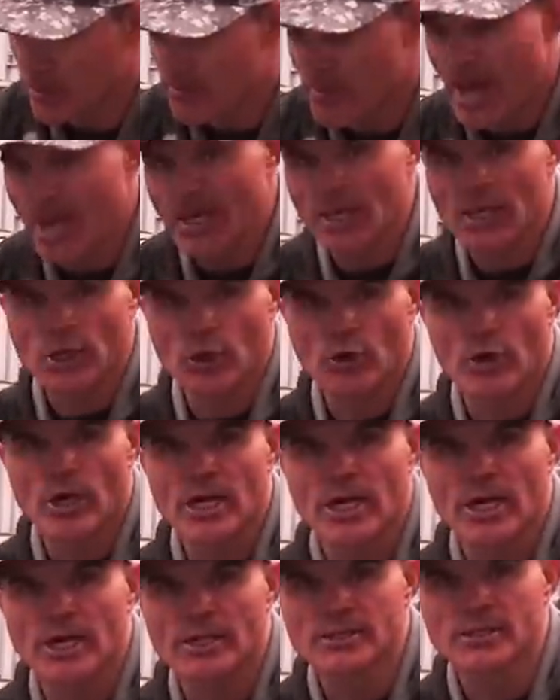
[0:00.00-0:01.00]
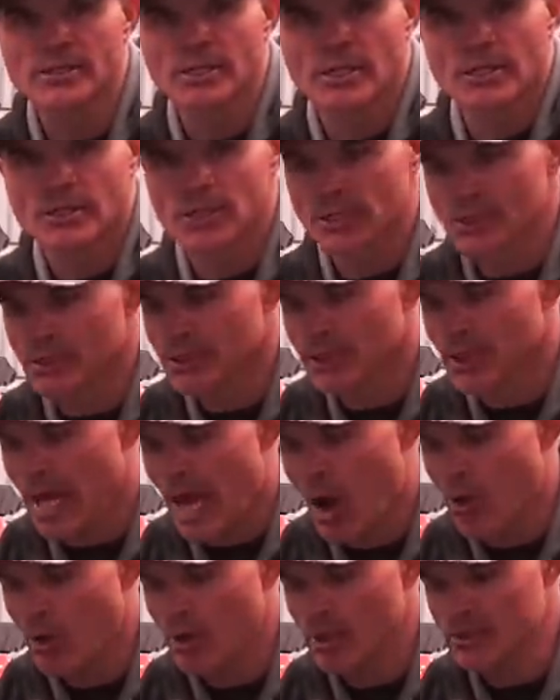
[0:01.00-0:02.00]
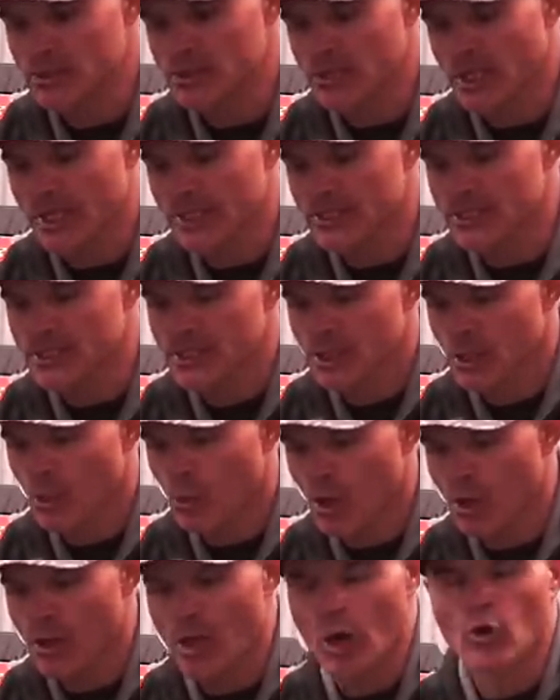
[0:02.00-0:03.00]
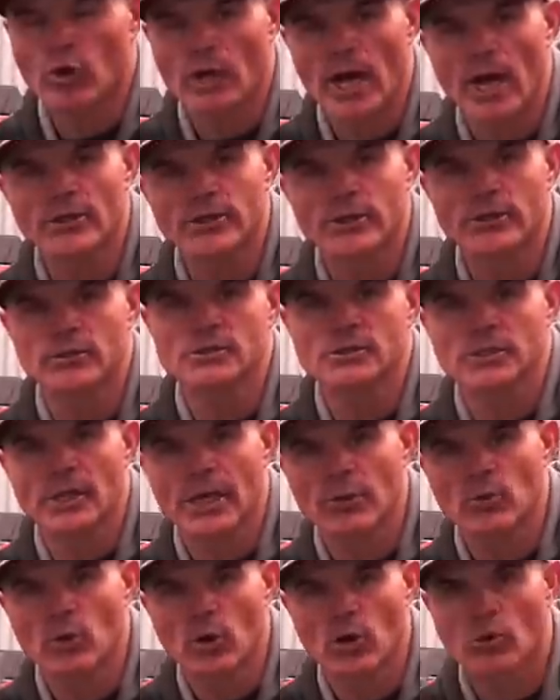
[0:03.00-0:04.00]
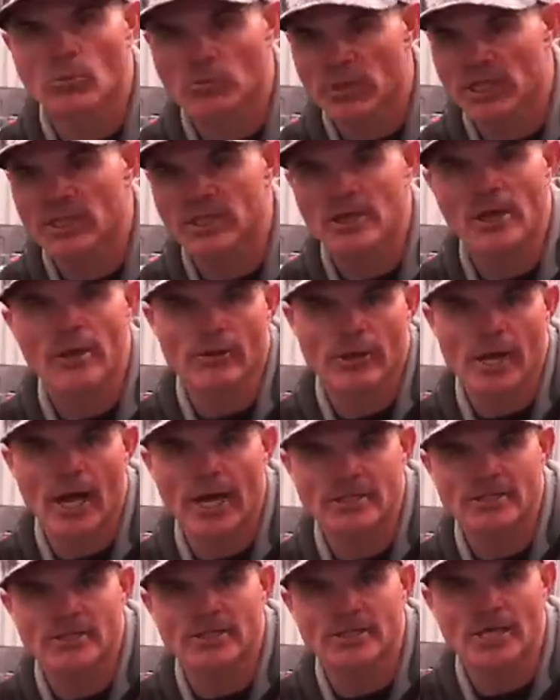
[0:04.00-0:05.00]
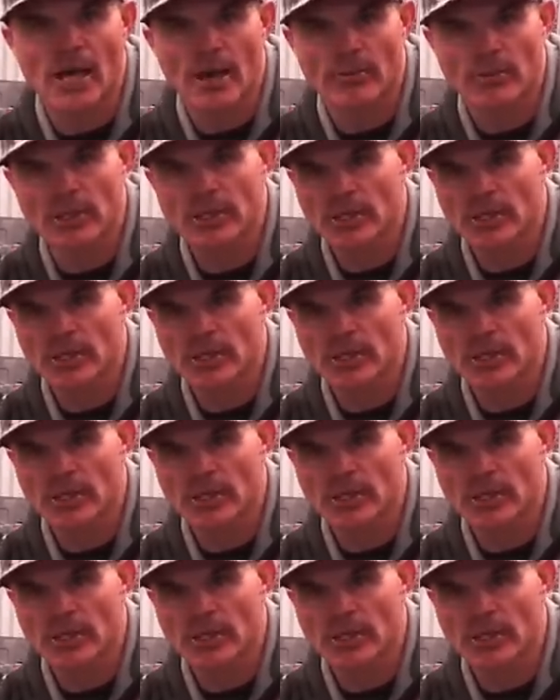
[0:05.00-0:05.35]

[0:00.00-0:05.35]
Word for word: the main ingredients to how our sleds, well, or how your sled will beat the other guy to the top of